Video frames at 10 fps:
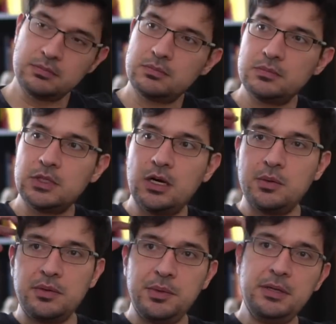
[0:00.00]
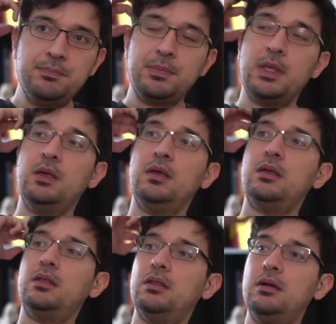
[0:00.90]
Y'all with me?
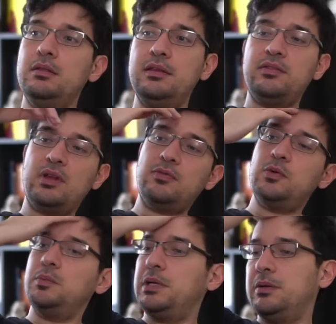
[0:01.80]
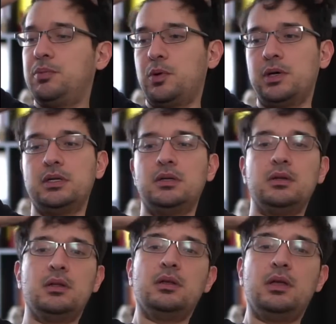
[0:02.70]
This stuff will be important
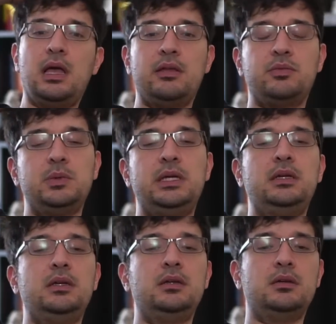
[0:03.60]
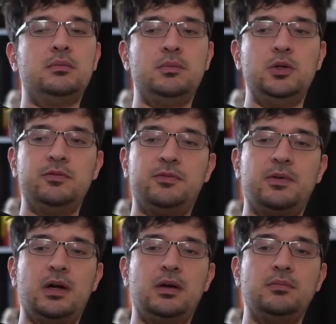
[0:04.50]
as we move
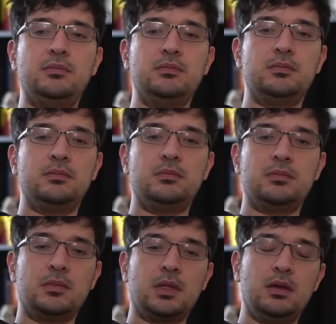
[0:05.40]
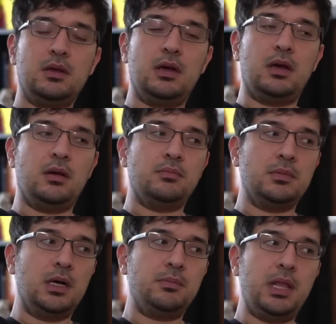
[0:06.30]
from
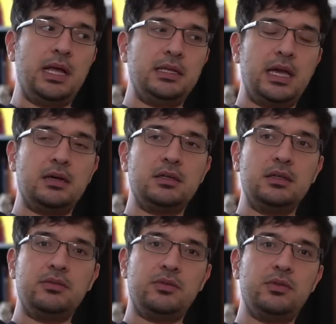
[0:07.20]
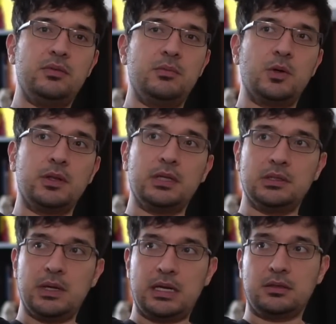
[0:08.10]
applied calculus to more
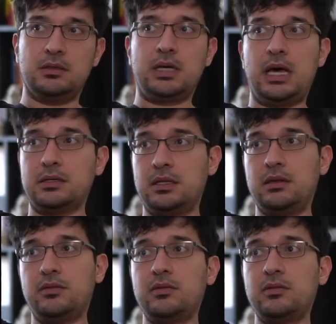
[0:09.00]
theoretical calculus.